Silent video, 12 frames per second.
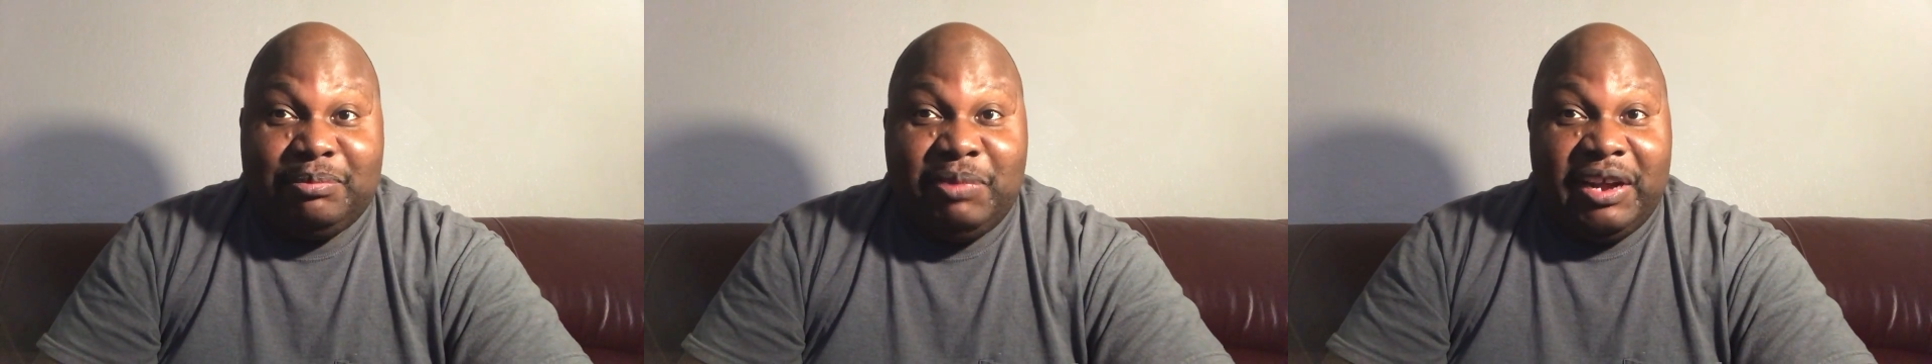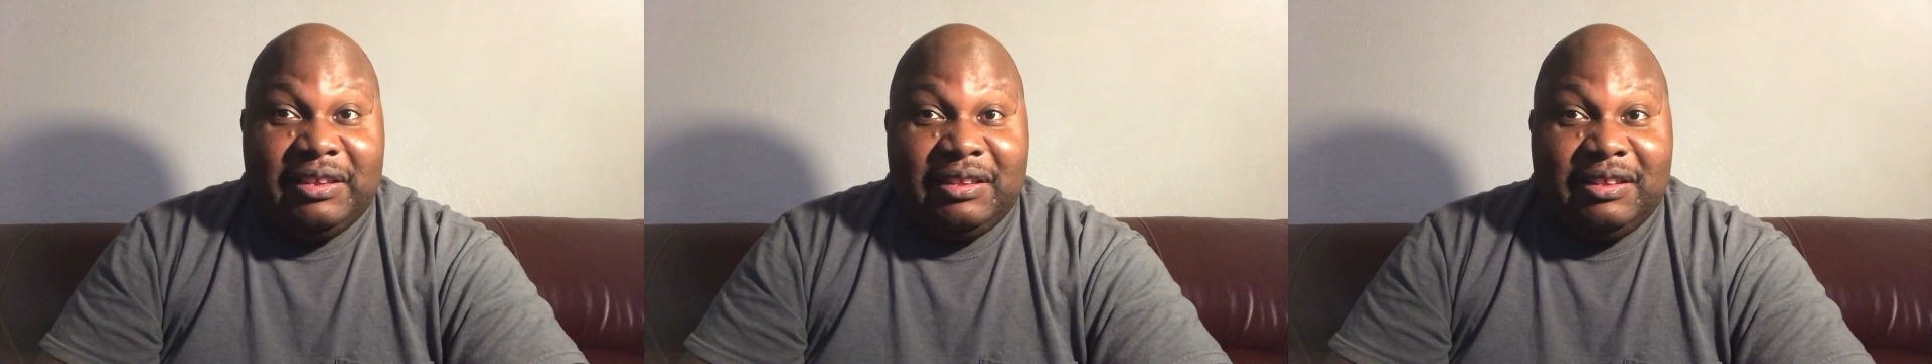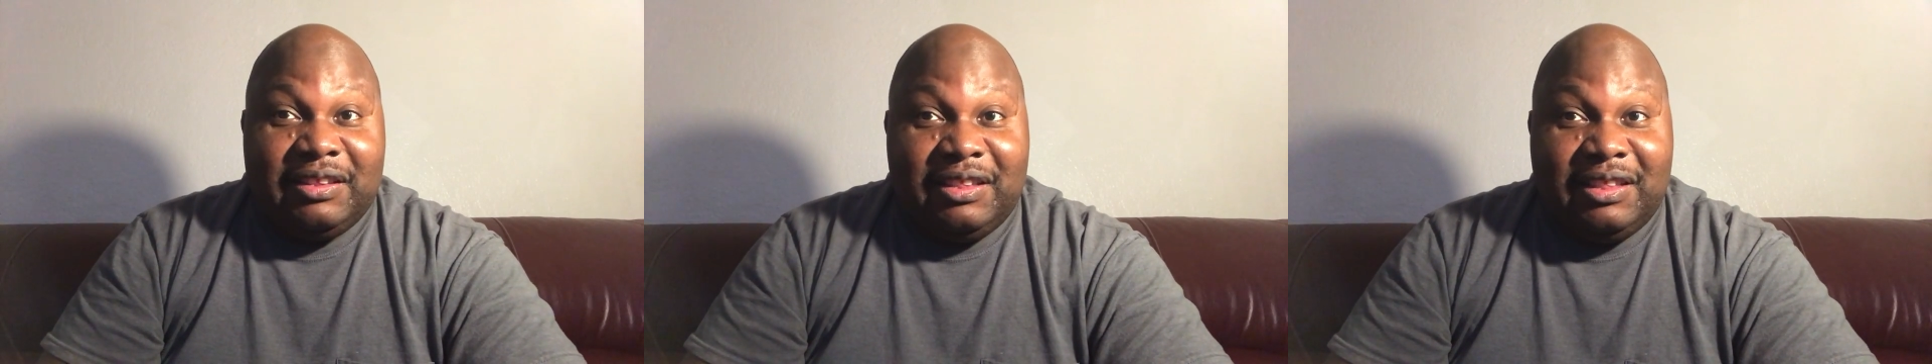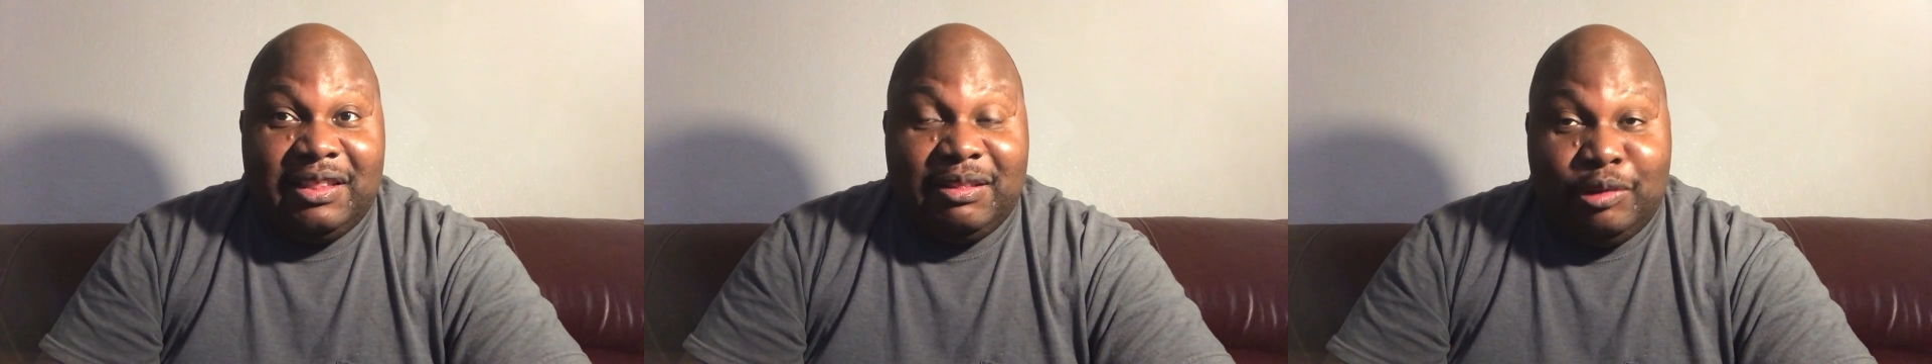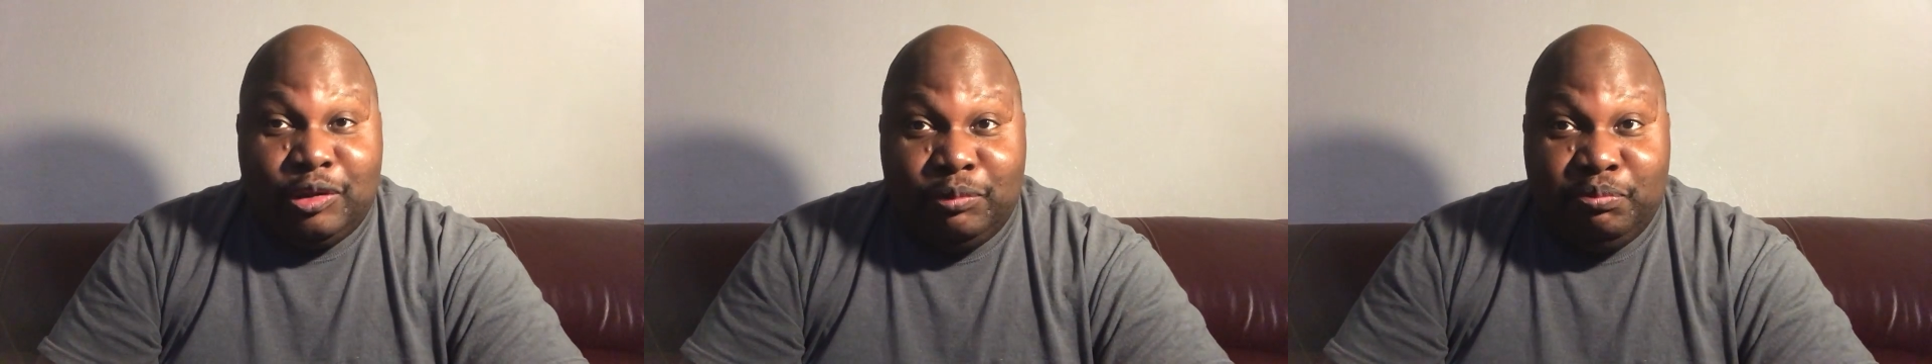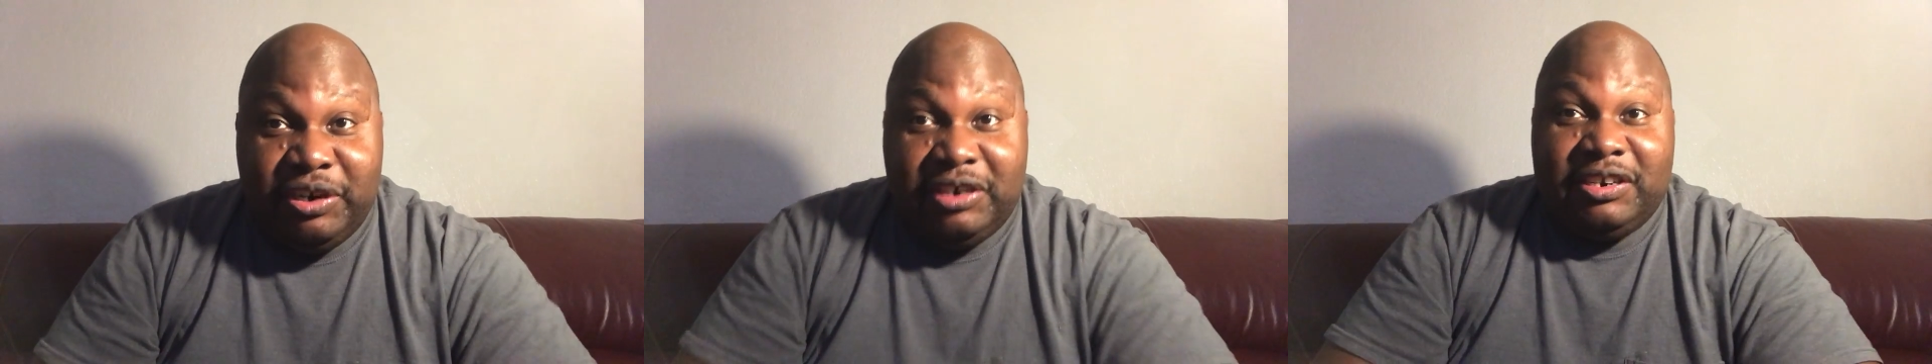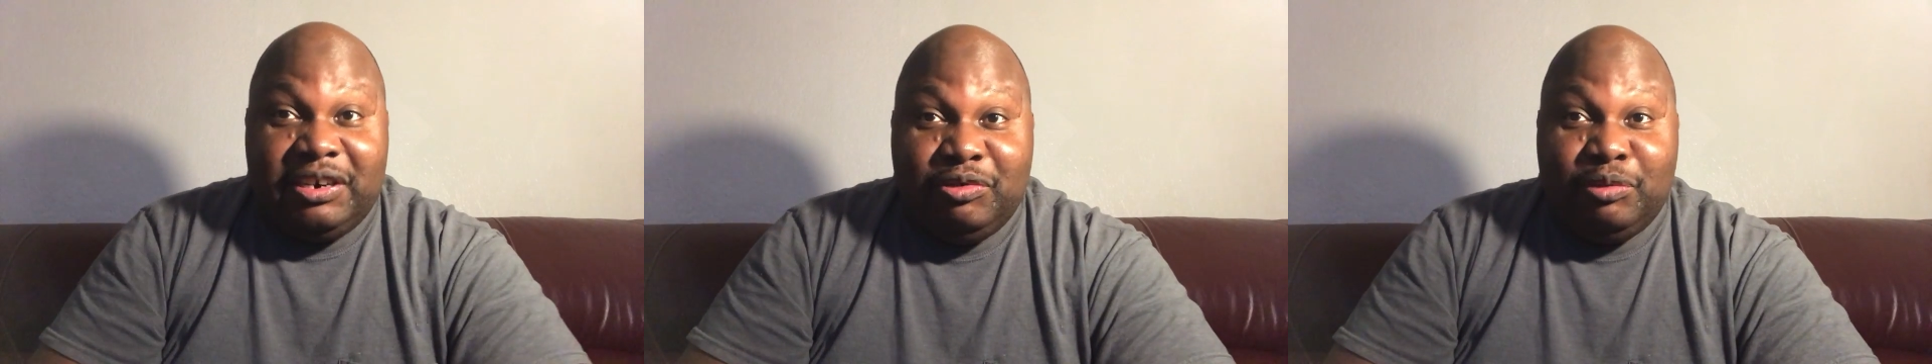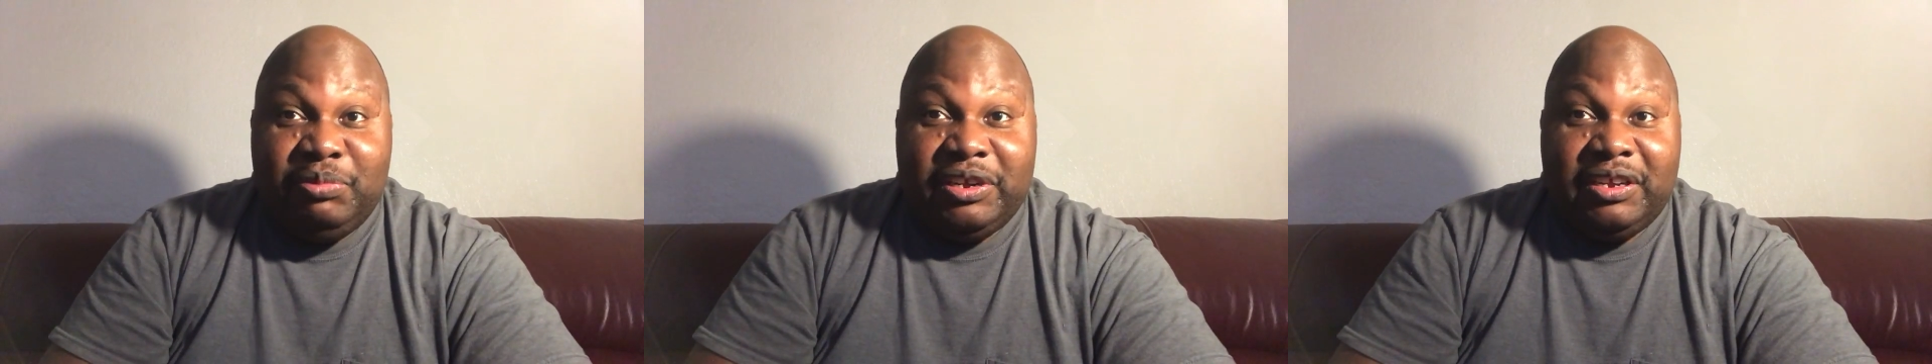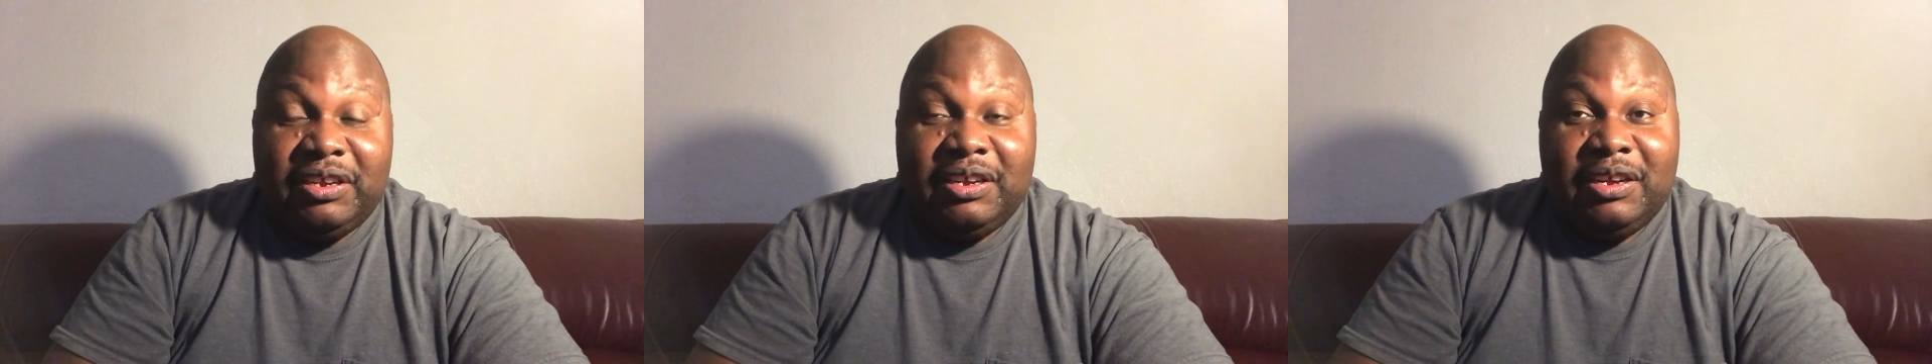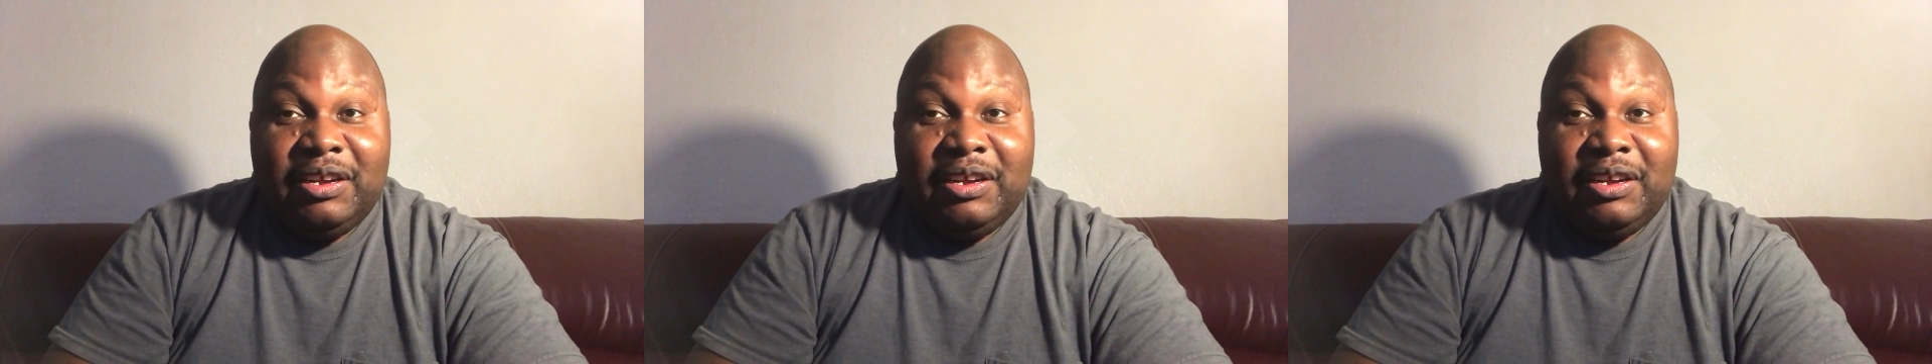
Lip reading: but Britain will be